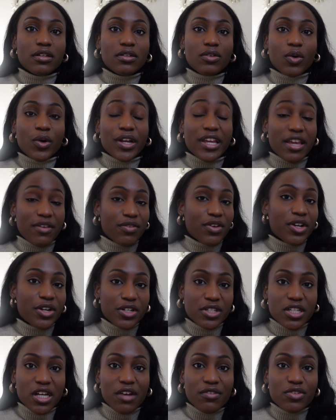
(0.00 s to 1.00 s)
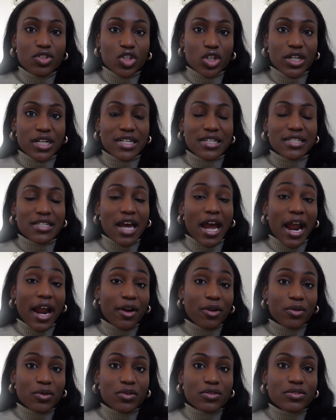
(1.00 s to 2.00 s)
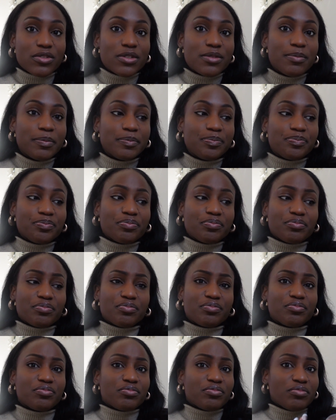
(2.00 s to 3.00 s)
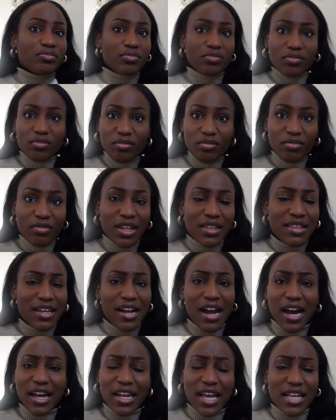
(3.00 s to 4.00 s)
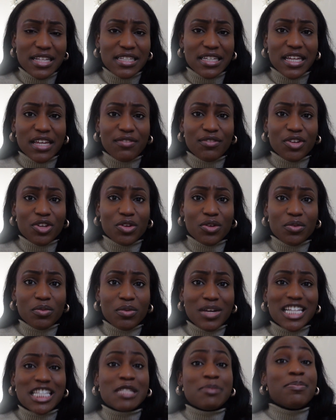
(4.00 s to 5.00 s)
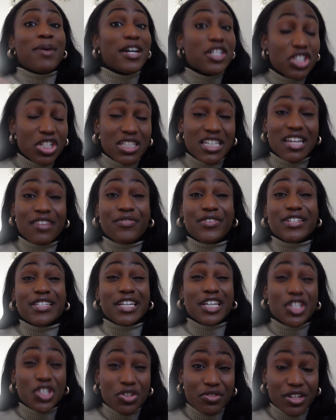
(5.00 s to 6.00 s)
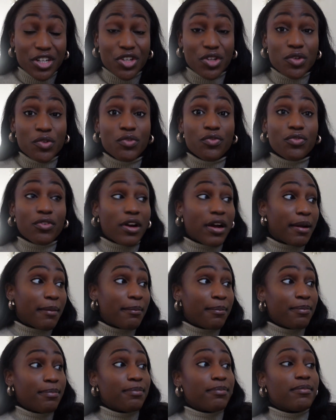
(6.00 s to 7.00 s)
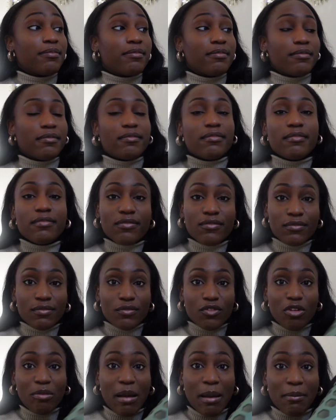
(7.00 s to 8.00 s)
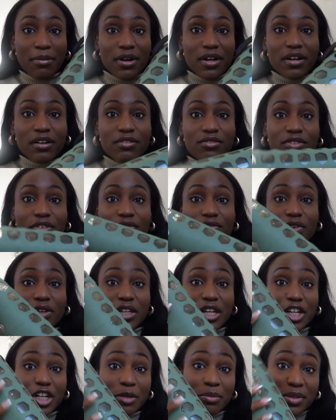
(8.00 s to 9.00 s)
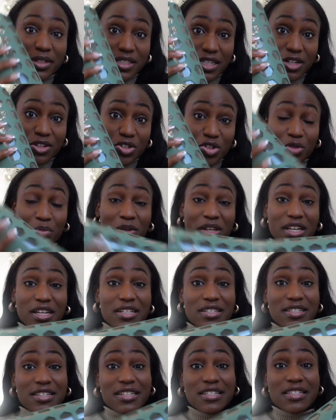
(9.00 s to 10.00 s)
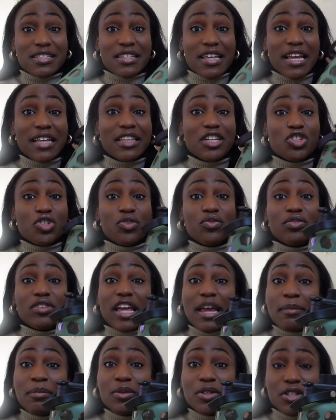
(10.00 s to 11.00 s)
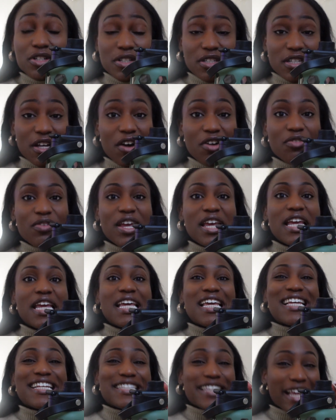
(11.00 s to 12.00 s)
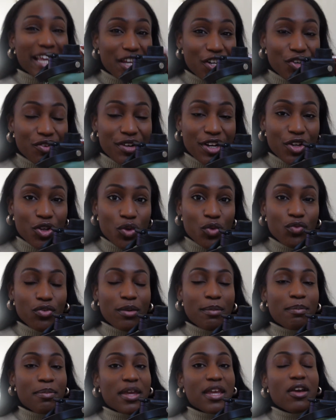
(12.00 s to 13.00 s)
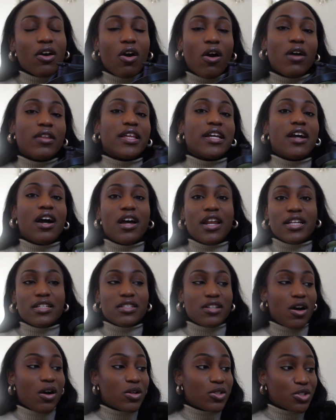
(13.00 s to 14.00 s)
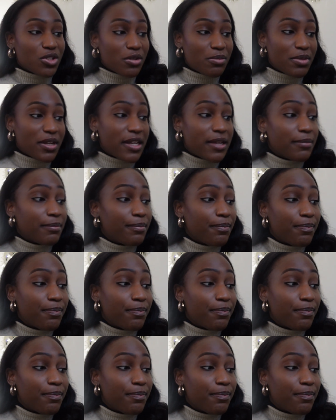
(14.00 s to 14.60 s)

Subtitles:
or giving yourself certain titles that God hasn't given you, especially if it's hindering you from, remember, fulfilling your potential, because this thing that you've labeled yourself is hindering you from being all that God has called you to be.